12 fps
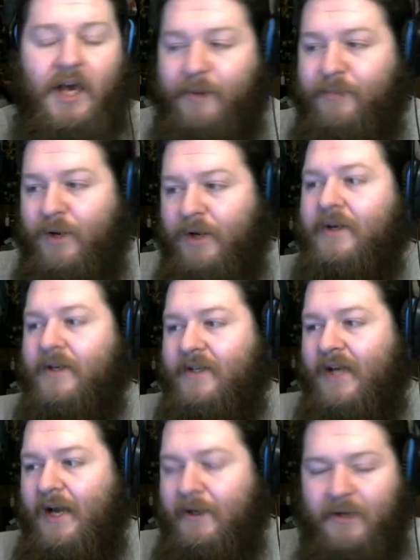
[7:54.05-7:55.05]
I'm not going to
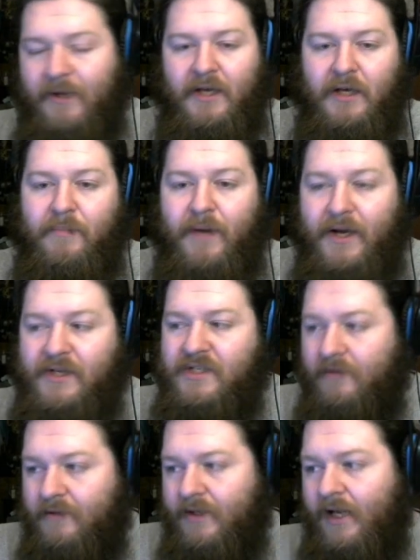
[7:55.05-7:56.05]
die or get hit by a
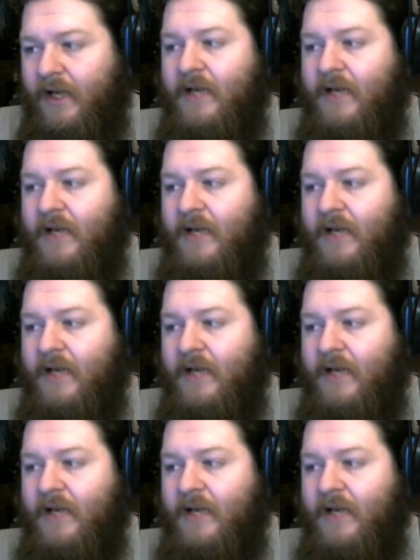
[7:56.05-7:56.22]
certain die